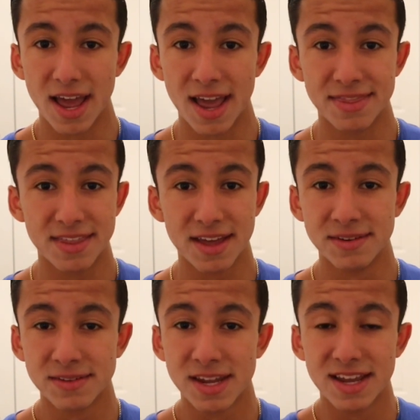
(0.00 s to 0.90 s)
And
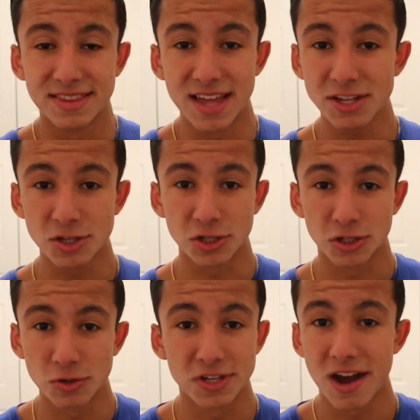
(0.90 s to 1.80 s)
then that just
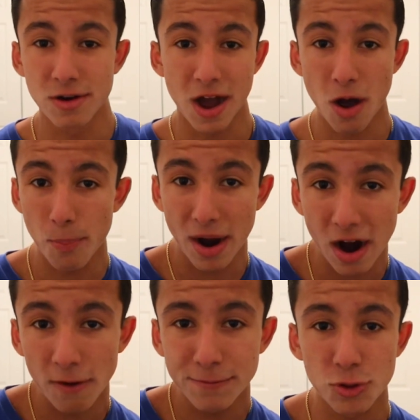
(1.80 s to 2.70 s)
shows how
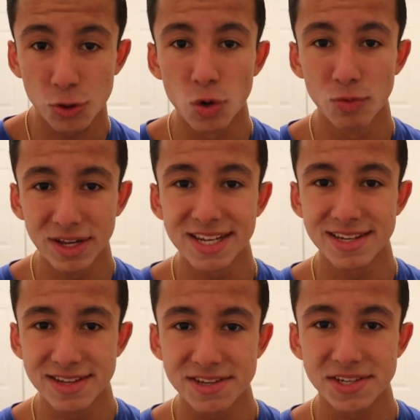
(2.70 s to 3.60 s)
powerful Thor
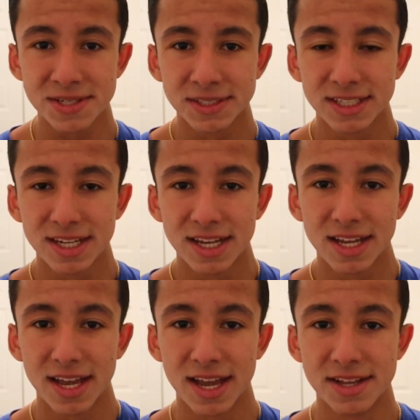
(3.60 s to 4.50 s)
really is.
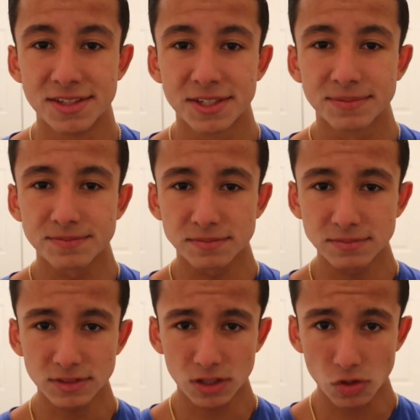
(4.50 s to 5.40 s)
And
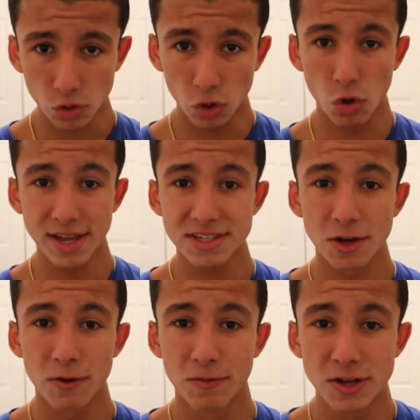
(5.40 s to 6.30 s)
going
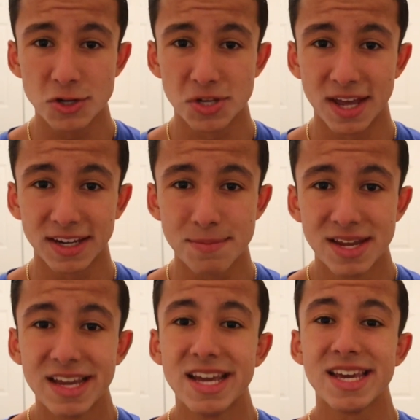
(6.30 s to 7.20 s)
into Avengers Endgame,
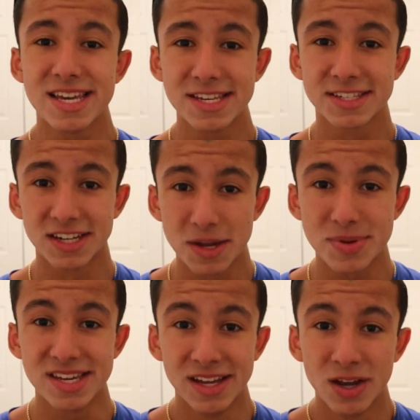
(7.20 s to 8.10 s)
he's
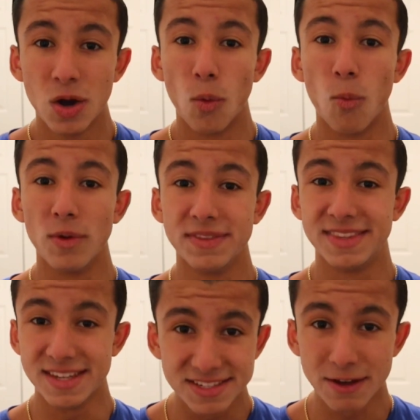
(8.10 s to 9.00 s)
definitely
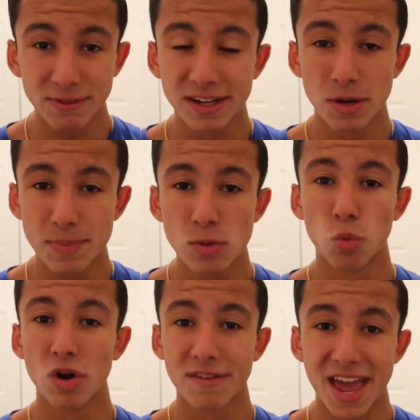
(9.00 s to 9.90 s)
gonna be
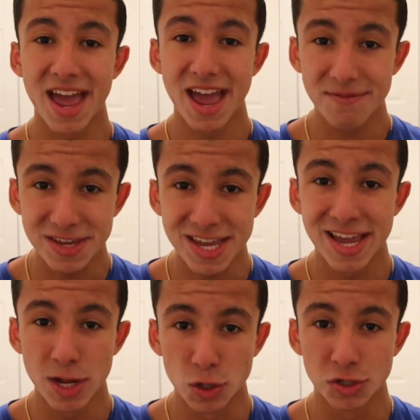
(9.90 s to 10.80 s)
one of the heavy
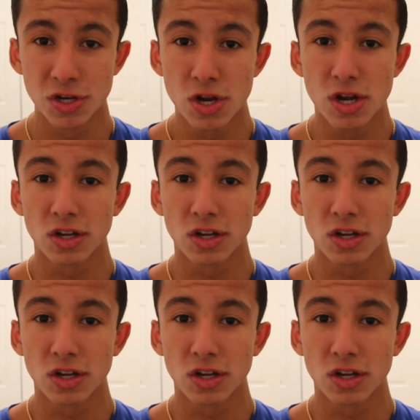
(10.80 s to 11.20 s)
hitters